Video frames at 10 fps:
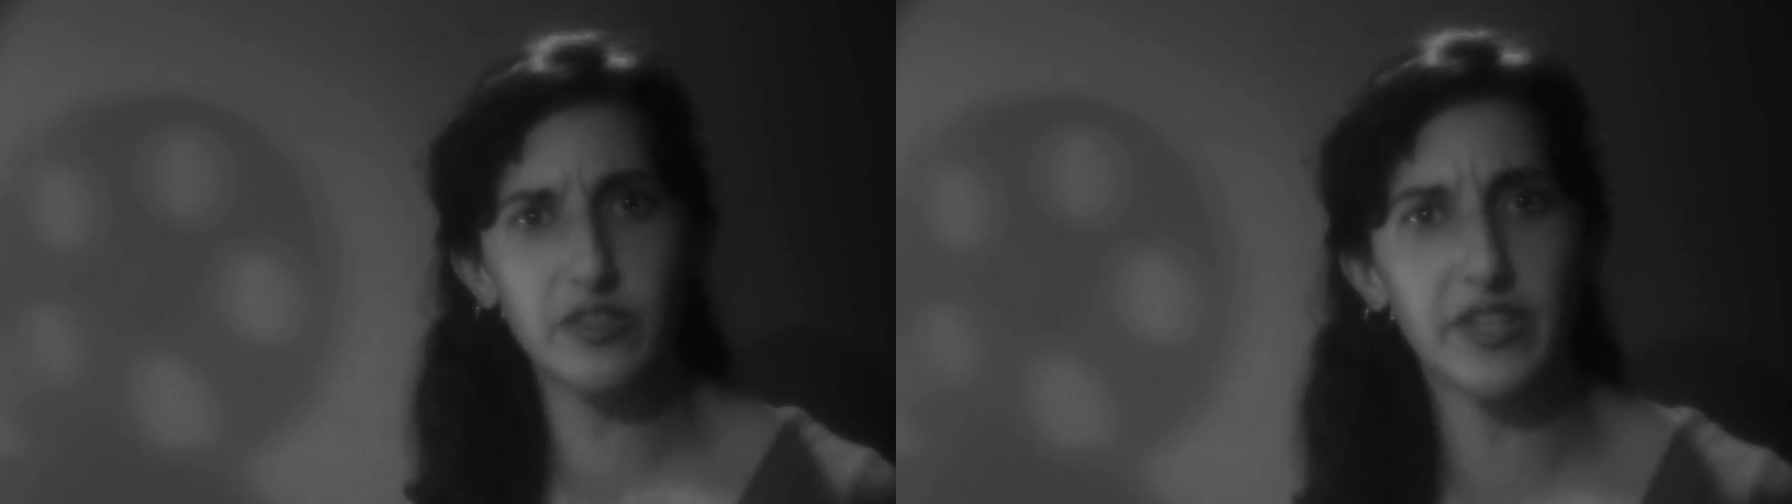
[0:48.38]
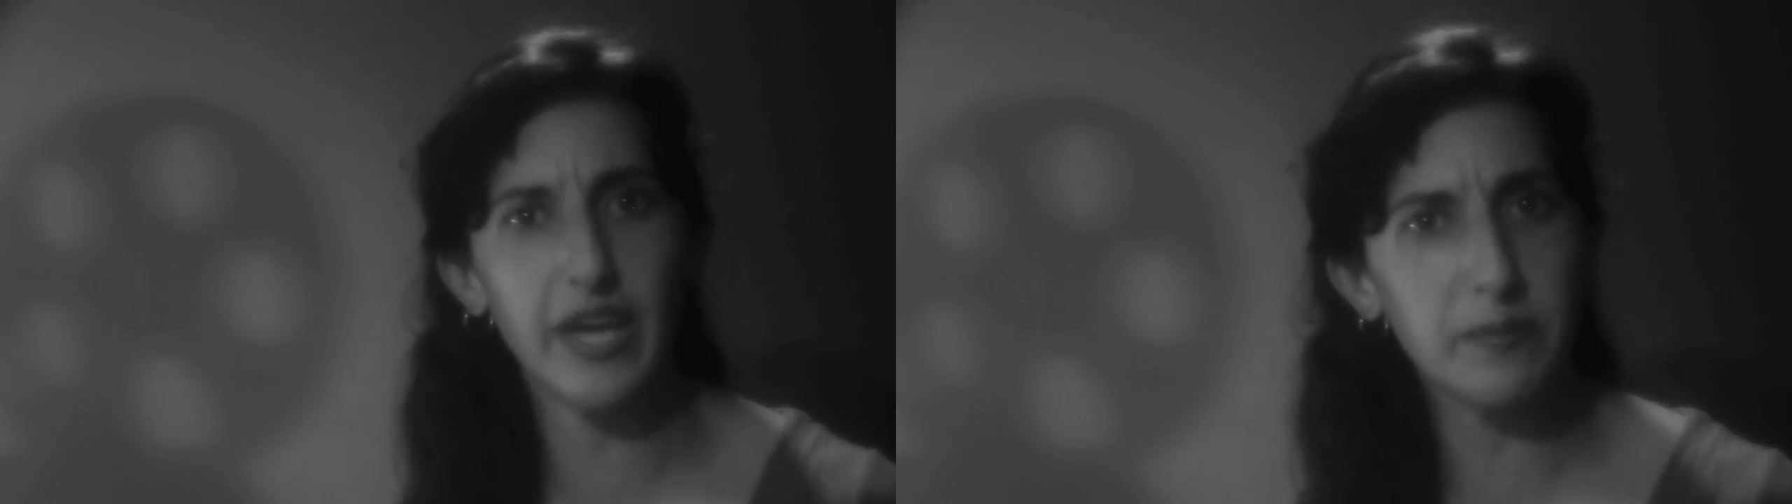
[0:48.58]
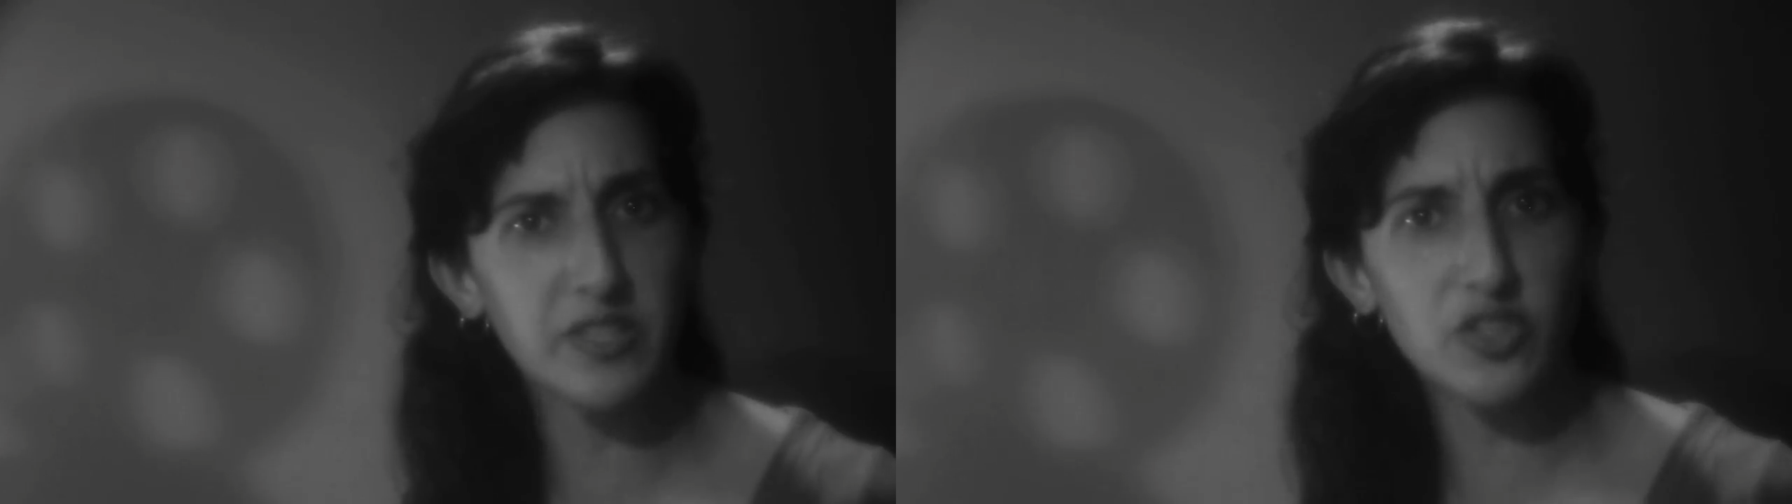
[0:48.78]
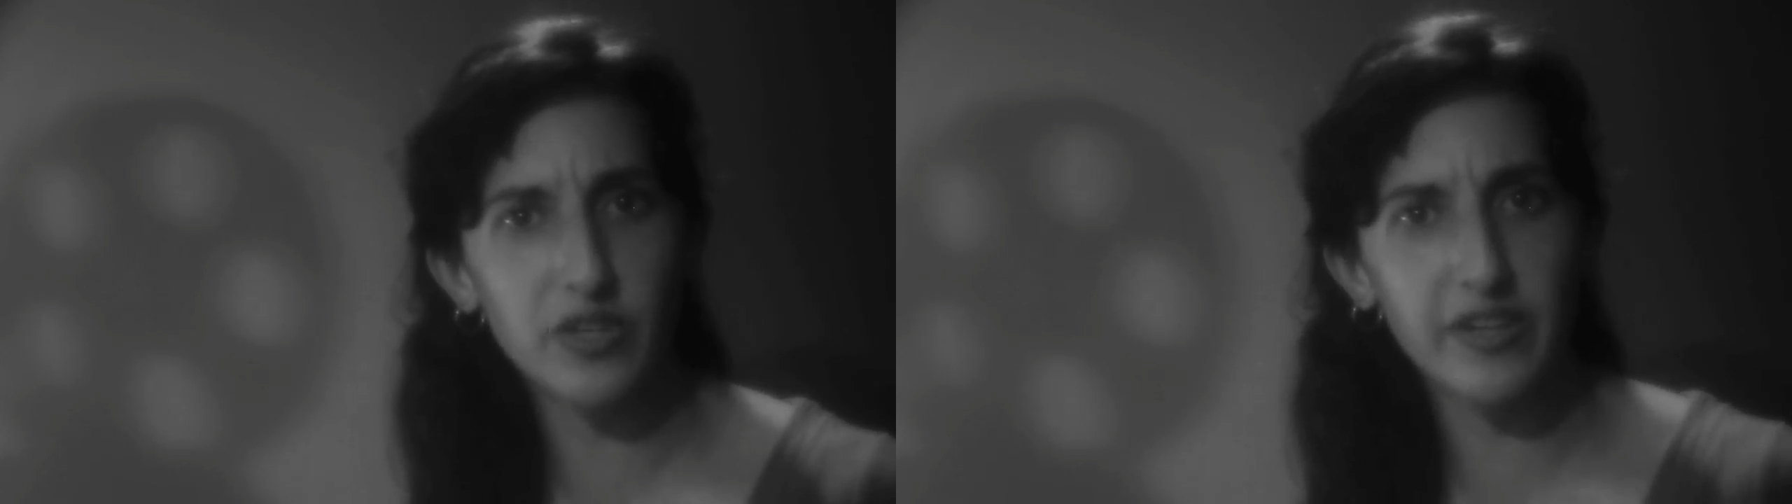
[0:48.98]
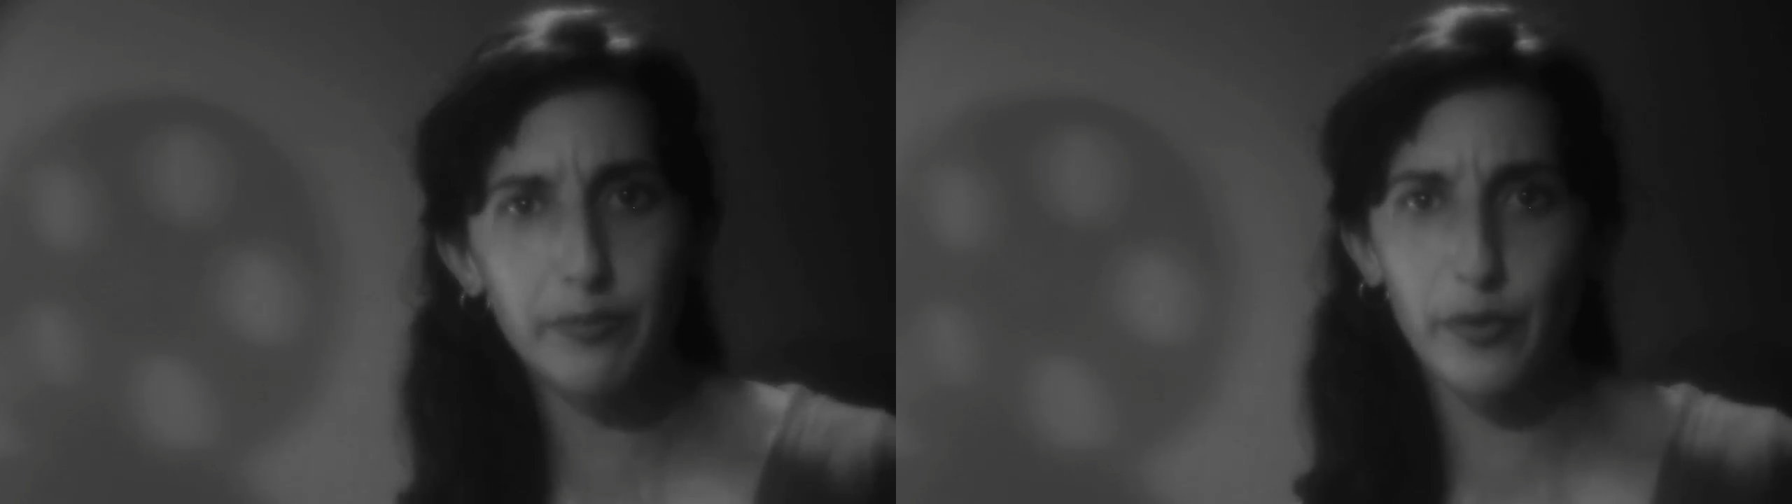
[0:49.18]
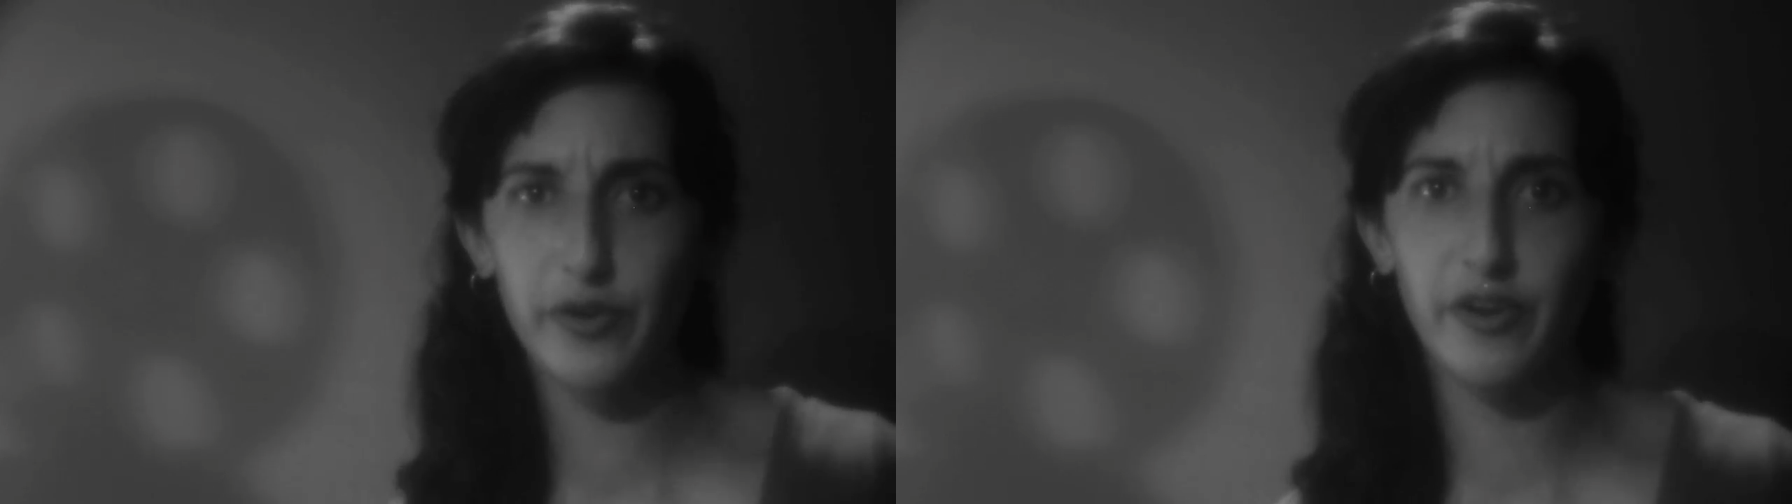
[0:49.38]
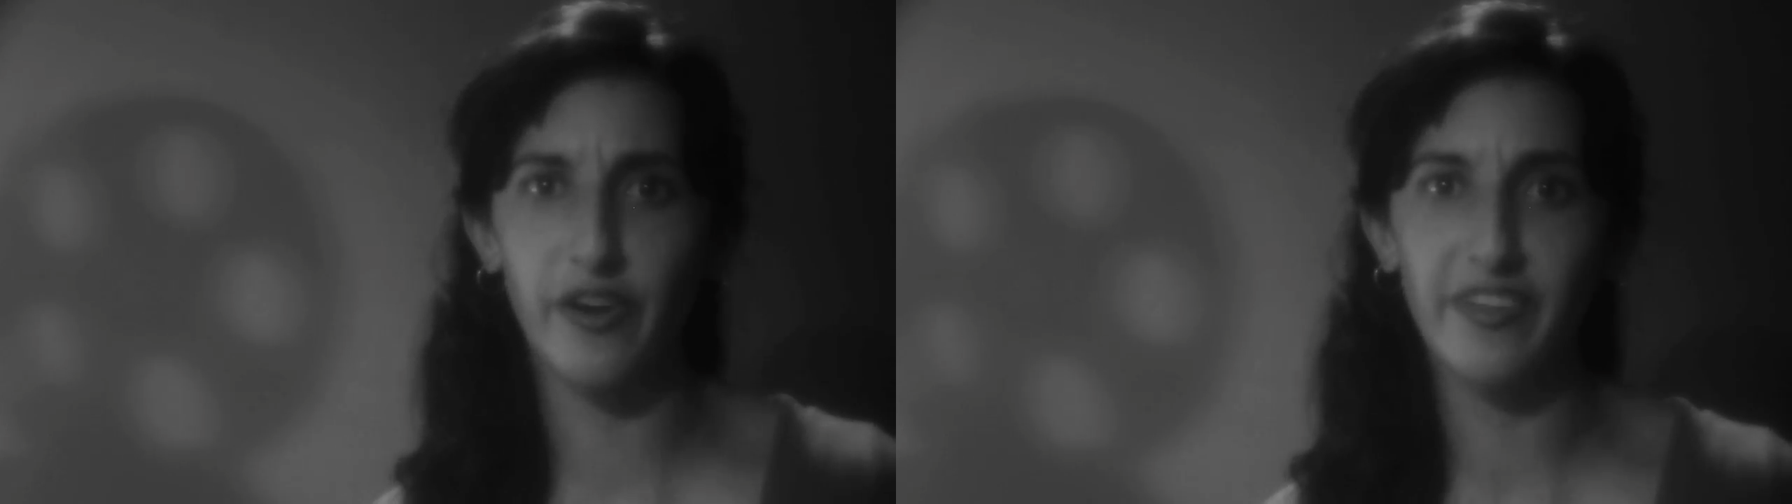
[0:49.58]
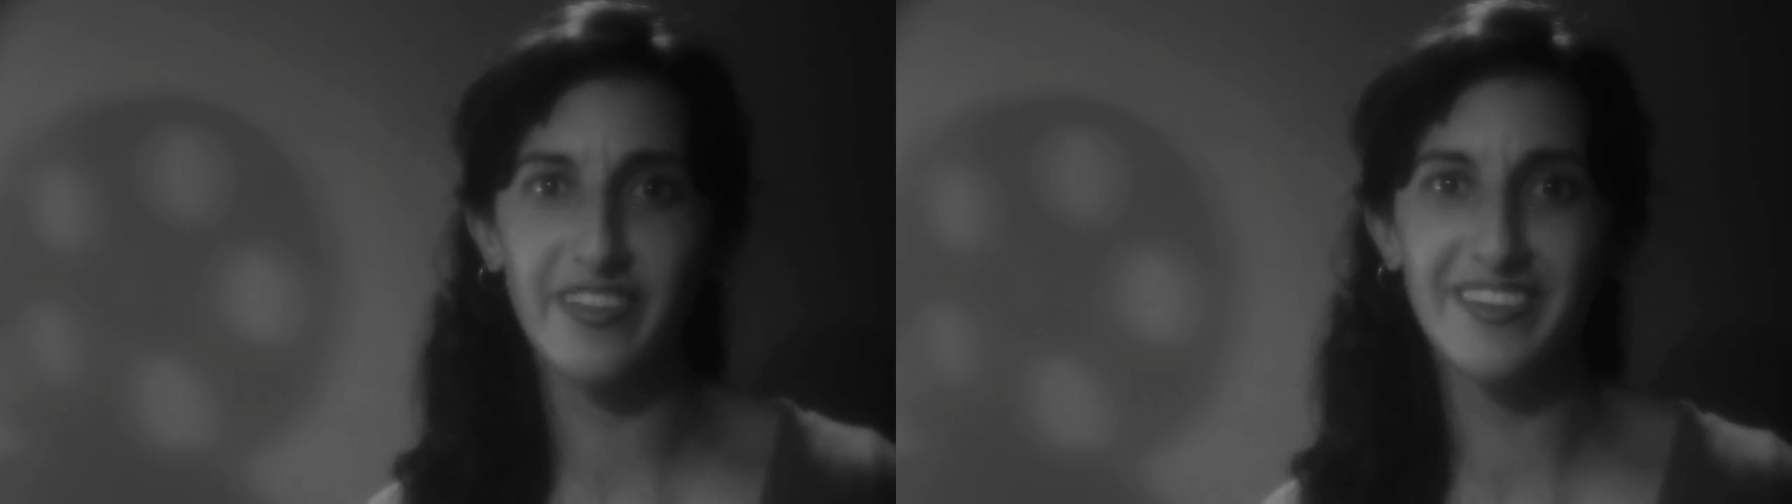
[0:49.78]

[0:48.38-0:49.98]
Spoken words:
to the administrative protocol.